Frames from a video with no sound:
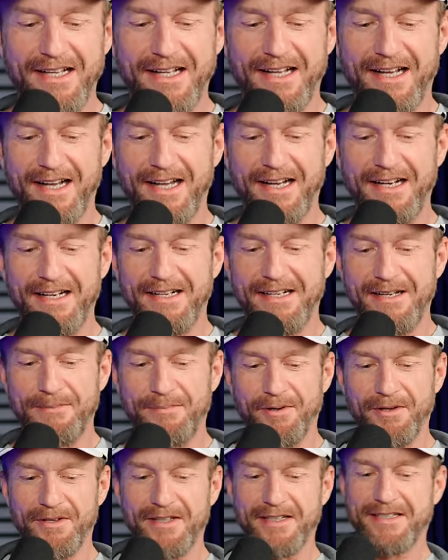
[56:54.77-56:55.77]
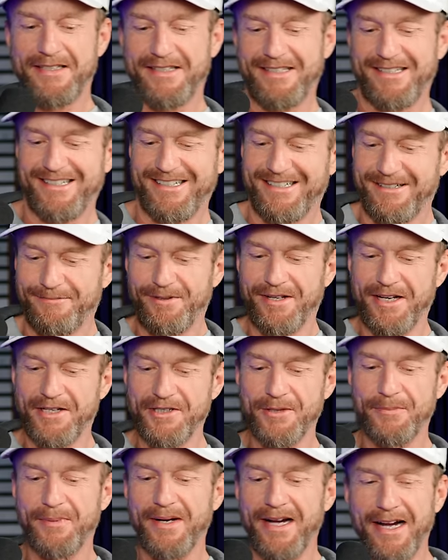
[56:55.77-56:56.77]
And you pull this
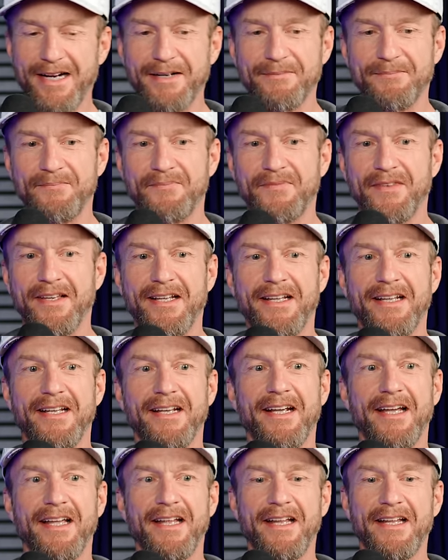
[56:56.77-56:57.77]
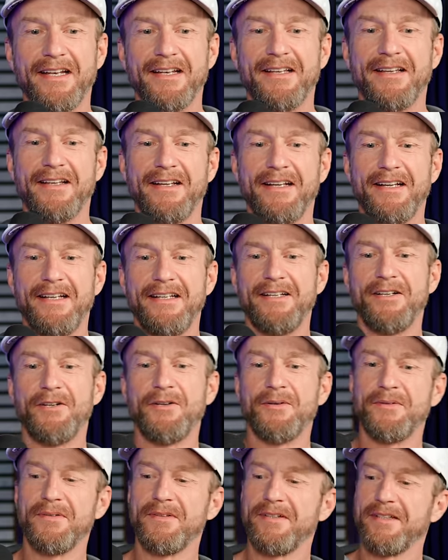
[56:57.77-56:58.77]
plunger back and
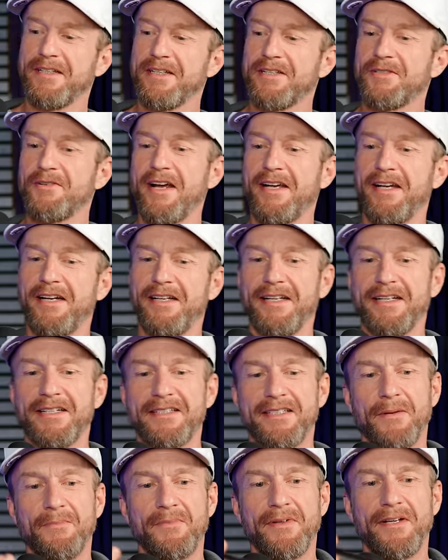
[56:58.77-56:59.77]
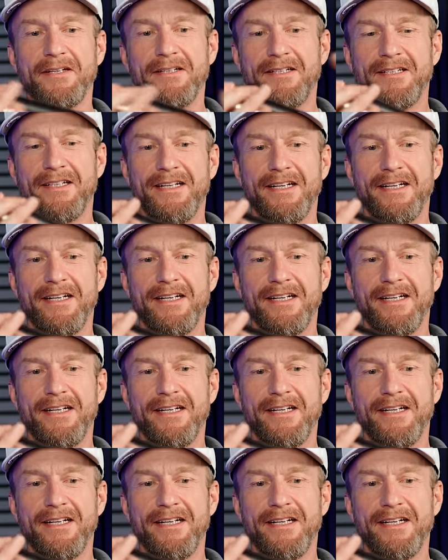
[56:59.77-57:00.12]
you strike it against something,